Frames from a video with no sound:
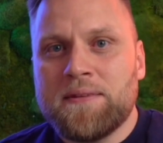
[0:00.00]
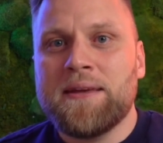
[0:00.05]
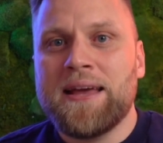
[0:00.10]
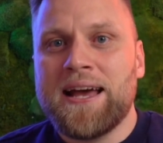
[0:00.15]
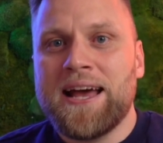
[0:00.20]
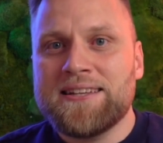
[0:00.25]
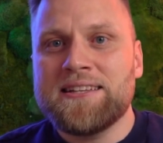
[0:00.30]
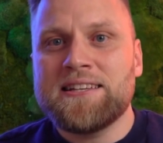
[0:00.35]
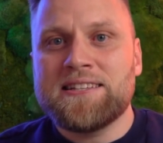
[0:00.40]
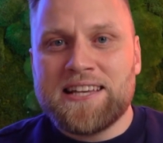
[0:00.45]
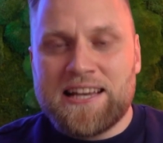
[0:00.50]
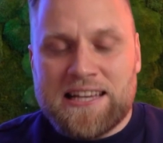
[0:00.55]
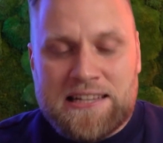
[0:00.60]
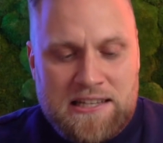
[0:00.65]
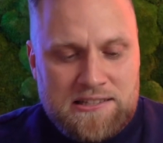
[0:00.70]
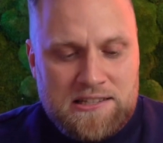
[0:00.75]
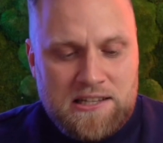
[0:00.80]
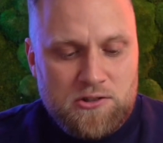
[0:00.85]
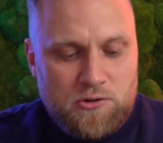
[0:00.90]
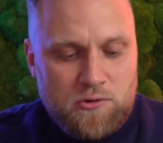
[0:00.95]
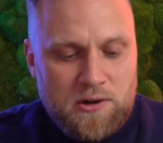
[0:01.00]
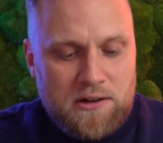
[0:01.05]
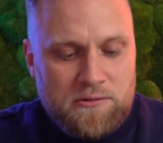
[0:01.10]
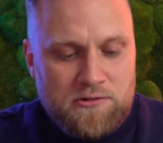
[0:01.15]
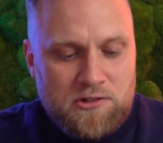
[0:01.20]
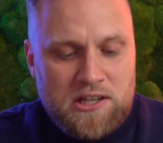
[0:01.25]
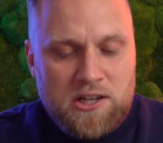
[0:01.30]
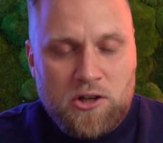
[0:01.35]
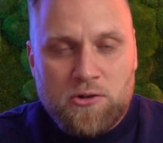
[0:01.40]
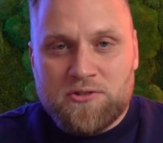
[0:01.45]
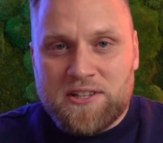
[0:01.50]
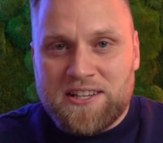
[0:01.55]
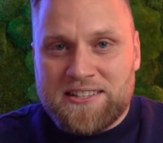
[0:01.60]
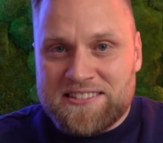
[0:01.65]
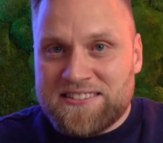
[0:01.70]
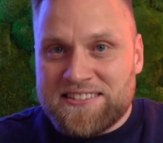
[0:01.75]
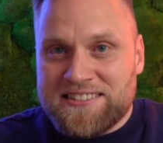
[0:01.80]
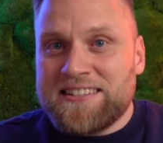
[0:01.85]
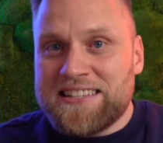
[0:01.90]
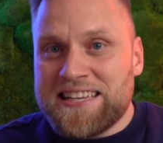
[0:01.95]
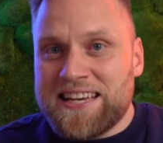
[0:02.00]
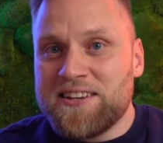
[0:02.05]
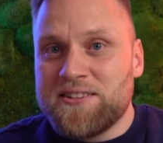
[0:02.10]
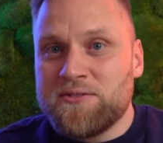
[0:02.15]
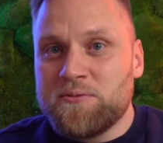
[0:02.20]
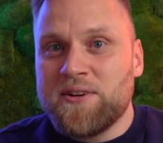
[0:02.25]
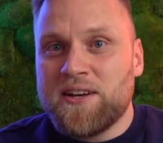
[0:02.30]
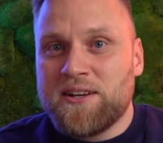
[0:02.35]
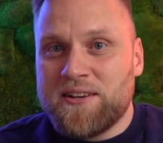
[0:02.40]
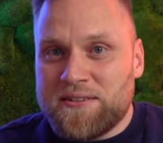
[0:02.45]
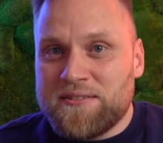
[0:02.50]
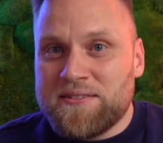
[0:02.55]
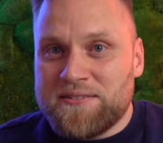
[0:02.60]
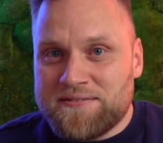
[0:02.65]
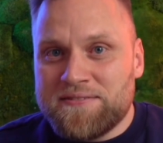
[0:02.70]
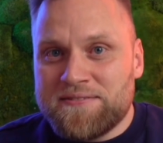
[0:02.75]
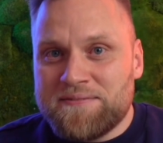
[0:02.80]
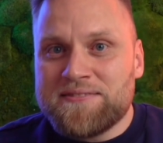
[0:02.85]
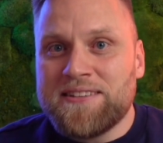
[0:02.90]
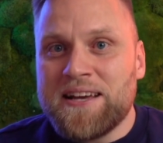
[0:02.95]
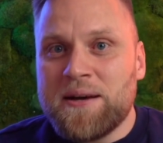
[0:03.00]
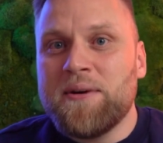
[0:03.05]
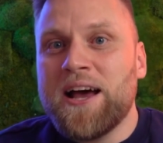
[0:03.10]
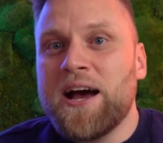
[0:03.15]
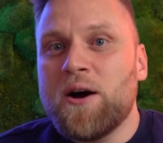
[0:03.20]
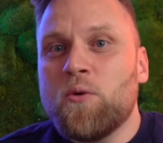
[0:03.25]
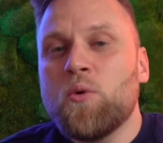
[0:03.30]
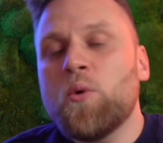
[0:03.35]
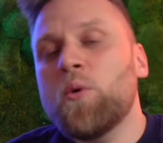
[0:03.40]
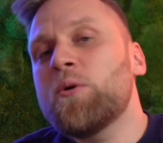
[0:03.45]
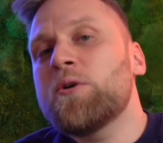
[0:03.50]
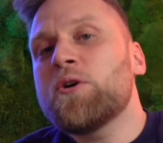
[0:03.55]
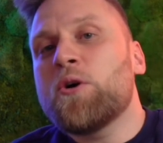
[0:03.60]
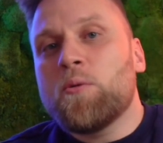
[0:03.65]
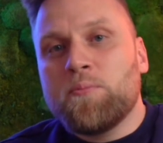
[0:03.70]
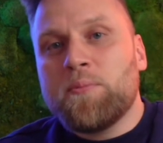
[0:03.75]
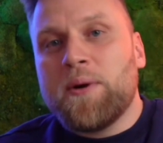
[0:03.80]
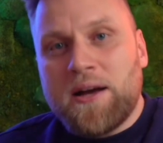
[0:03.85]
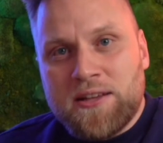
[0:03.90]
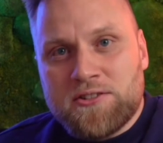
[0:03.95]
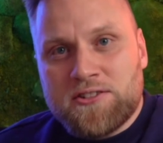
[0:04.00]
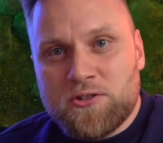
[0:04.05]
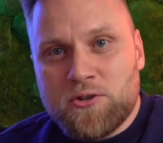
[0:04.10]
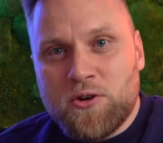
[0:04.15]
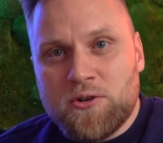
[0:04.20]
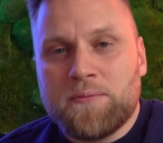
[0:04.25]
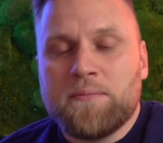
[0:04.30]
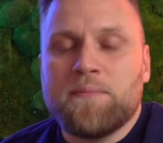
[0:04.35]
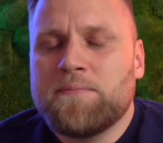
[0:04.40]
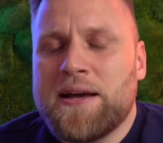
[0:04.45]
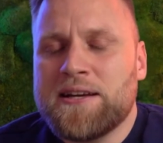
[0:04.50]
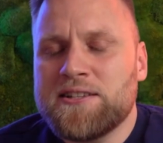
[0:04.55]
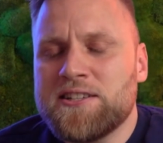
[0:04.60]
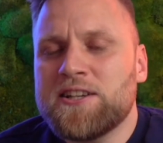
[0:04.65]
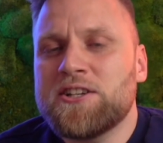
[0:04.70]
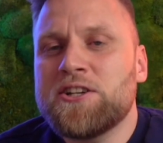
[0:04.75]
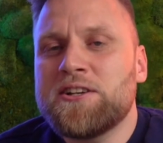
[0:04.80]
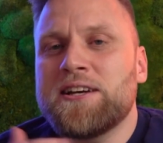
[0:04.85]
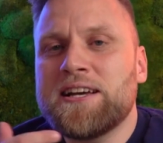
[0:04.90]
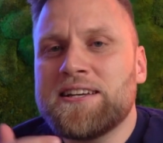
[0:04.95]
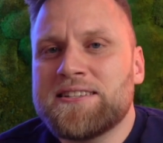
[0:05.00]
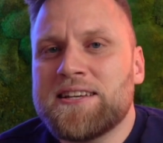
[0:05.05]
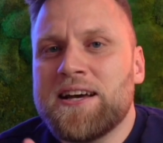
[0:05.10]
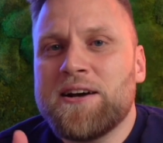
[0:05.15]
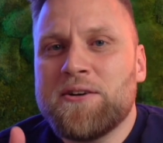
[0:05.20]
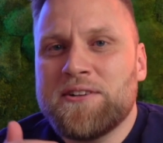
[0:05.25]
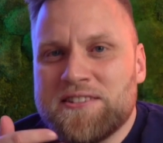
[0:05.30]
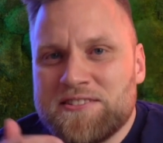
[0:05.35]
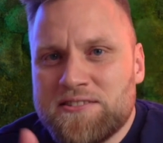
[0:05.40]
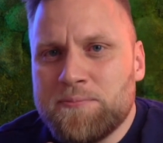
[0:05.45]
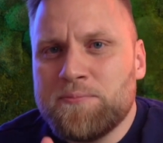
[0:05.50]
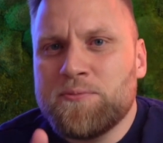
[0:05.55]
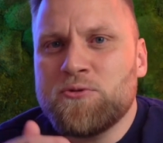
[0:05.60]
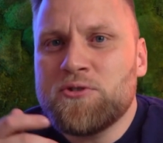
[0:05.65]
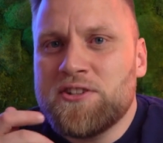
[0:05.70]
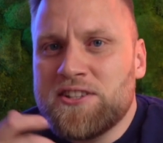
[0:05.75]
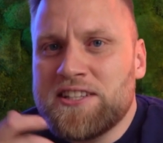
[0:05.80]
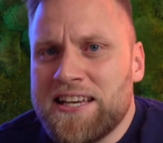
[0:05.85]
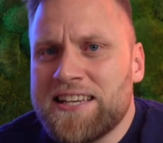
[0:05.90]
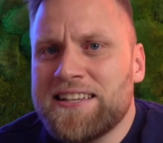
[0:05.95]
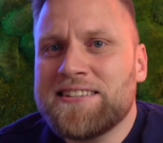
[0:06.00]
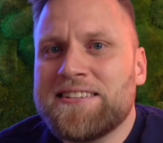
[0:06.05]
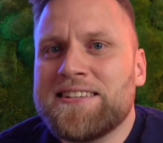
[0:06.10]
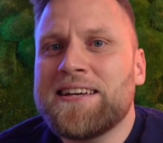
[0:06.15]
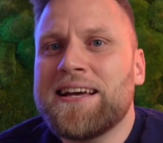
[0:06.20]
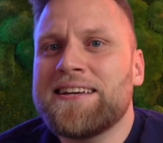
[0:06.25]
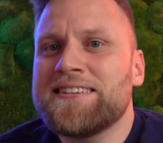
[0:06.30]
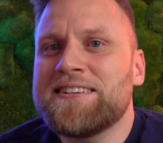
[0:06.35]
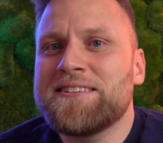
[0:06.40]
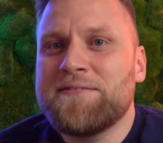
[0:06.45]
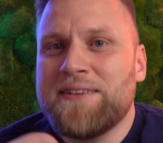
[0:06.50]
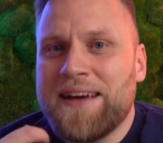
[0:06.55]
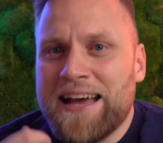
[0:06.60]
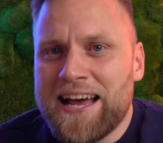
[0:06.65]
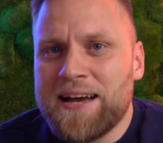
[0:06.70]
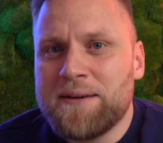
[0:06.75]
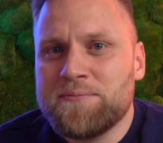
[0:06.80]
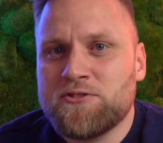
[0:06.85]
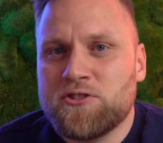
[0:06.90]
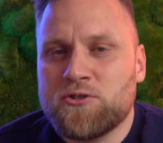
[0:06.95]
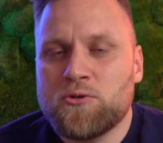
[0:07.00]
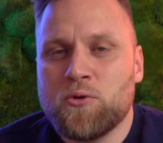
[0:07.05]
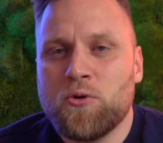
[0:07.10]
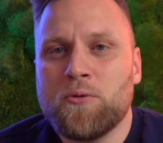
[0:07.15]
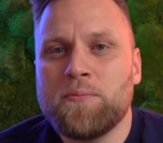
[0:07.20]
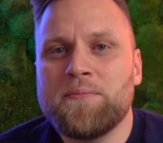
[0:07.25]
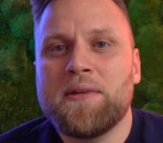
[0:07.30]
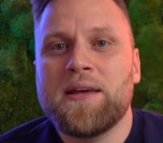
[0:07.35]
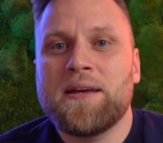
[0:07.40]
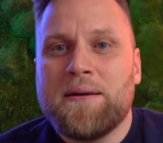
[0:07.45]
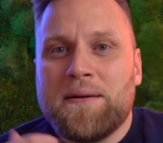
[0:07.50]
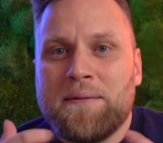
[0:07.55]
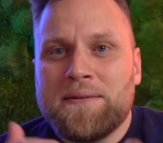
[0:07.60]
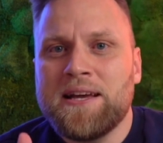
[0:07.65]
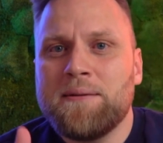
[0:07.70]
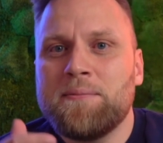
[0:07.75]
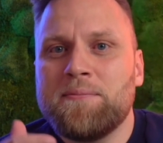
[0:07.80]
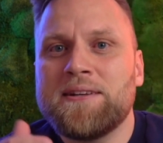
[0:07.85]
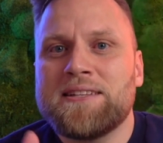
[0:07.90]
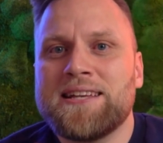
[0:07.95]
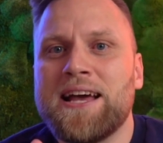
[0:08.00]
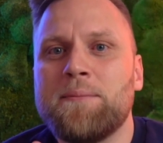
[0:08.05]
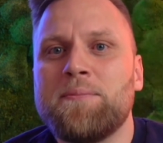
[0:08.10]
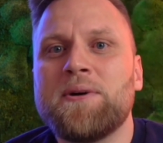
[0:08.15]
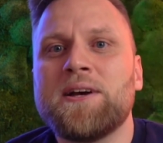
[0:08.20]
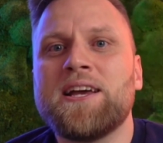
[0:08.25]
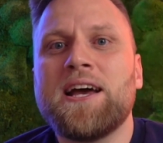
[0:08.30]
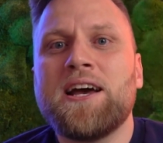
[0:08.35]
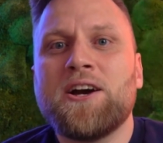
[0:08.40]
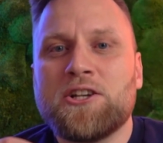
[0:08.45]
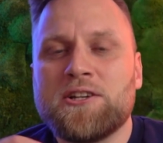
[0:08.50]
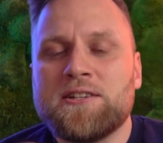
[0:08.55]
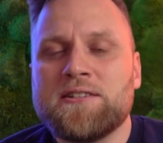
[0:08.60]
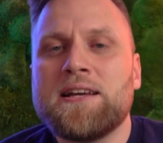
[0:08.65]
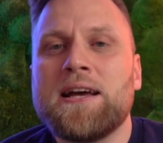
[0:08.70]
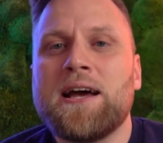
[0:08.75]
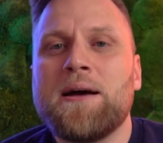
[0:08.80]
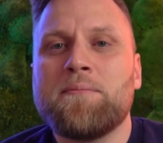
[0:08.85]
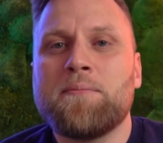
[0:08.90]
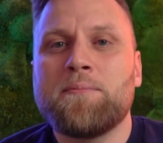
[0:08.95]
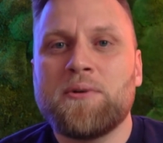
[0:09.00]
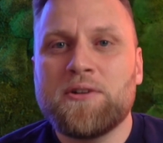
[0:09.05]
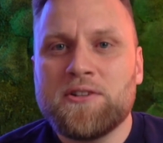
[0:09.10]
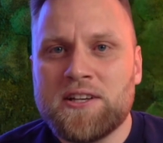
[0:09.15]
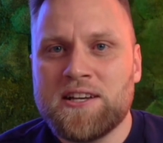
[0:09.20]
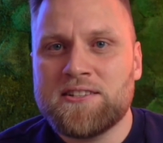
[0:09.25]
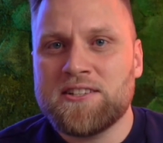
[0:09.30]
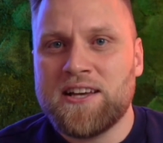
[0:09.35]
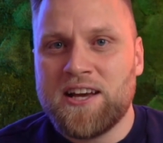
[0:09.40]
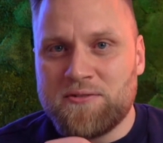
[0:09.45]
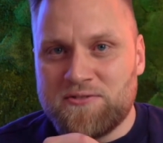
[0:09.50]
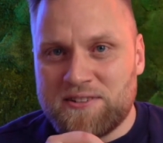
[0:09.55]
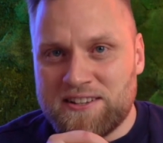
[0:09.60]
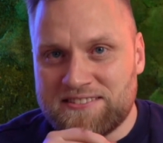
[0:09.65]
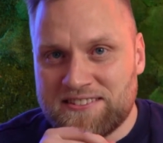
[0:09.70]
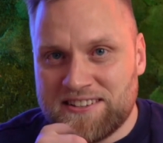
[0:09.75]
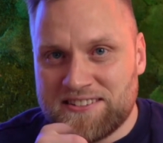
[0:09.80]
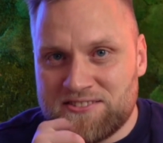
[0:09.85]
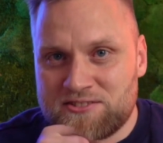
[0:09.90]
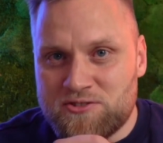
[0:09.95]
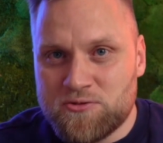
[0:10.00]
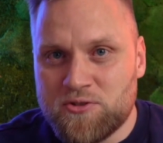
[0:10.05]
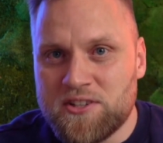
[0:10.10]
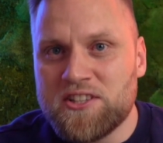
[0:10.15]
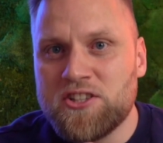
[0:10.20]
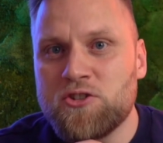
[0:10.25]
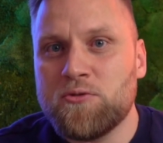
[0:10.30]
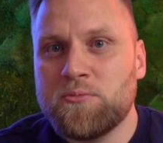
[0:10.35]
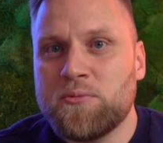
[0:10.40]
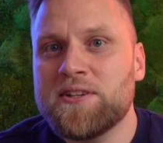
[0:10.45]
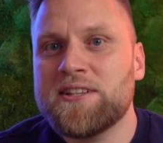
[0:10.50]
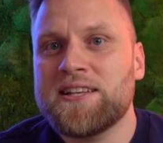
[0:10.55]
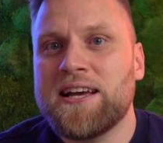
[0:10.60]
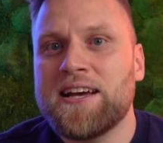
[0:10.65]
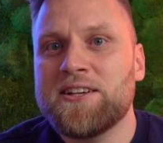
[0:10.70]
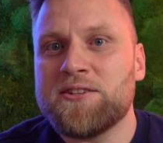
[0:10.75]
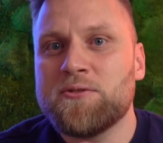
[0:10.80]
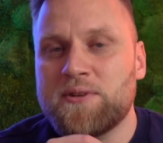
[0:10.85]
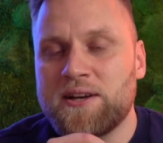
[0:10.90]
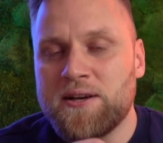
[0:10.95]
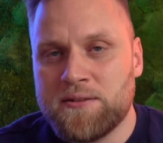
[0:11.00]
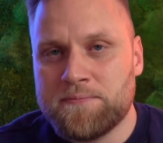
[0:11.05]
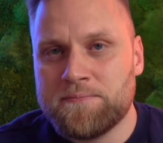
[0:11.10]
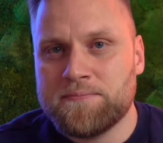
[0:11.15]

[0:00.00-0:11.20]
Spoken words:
And the data that you have generated in Lexware somehow also pass it on. Additionally, there is a pretty extensive app store. That means applications that have built a direct integration with Lexware.